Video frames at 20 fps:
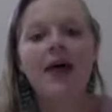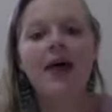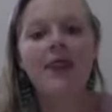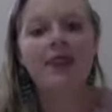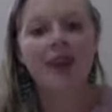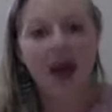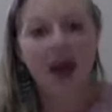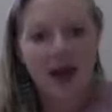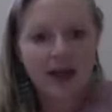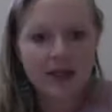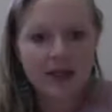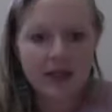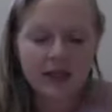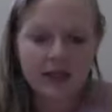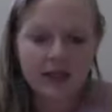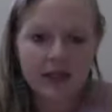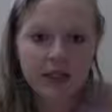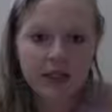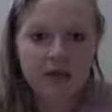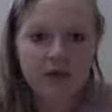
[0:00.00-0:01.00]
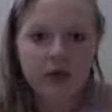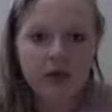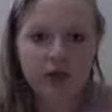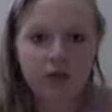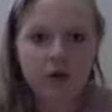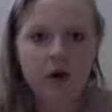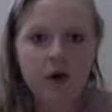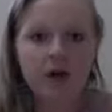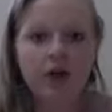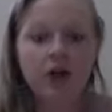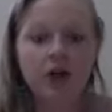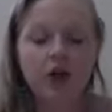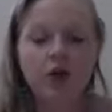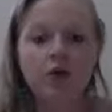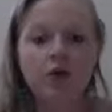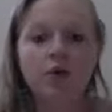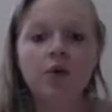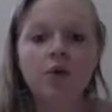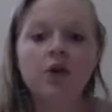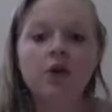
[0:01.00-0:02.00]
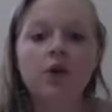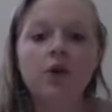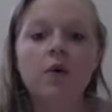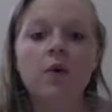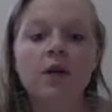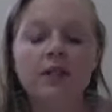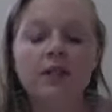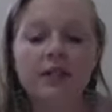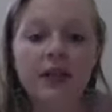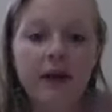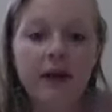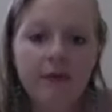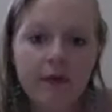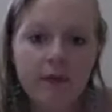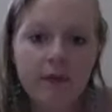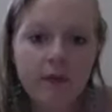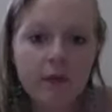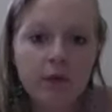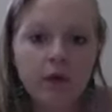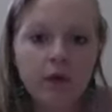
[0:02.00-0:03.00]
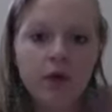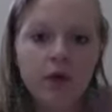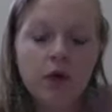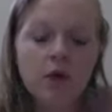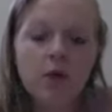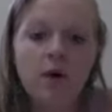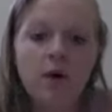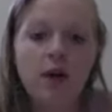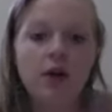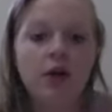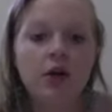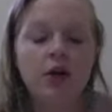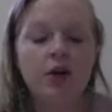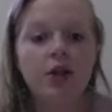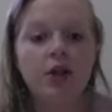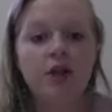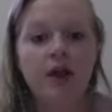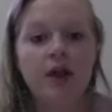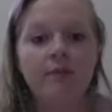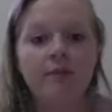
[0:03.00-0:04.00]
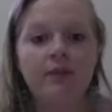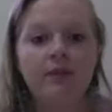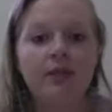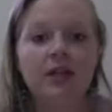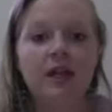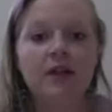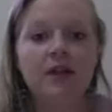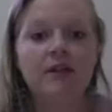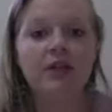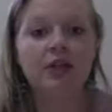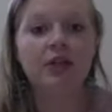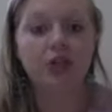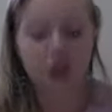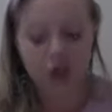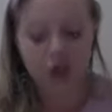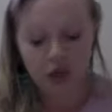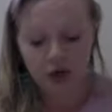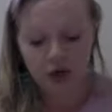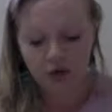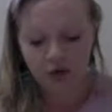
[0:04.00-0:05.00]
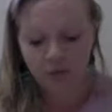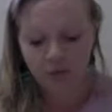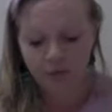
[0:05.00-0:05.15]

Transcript: That is ideally what you want. You don't want to give them the rule. You want them to give it to you.